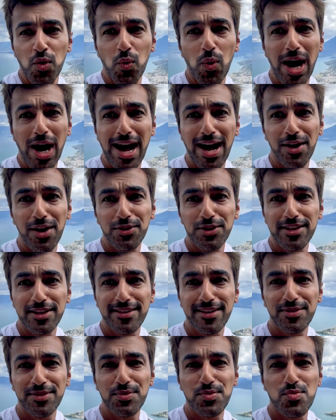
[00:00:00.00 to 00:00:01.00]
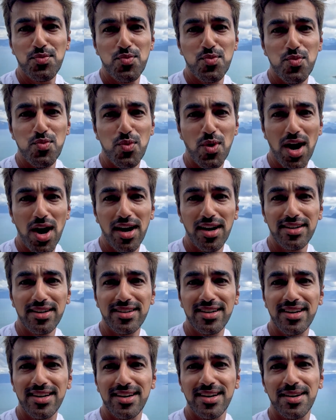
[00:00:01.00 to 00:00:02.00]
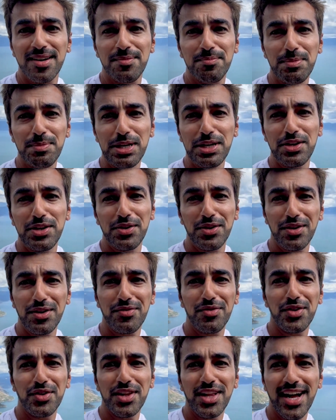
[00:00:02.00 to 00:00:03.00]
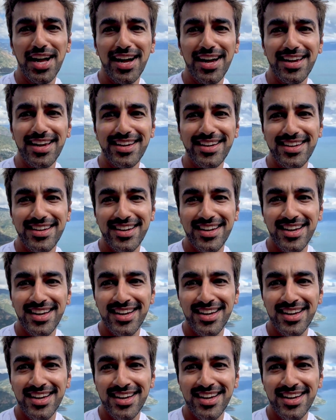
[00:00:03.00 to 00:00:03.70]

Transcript: Wow, this is one beautiful hike.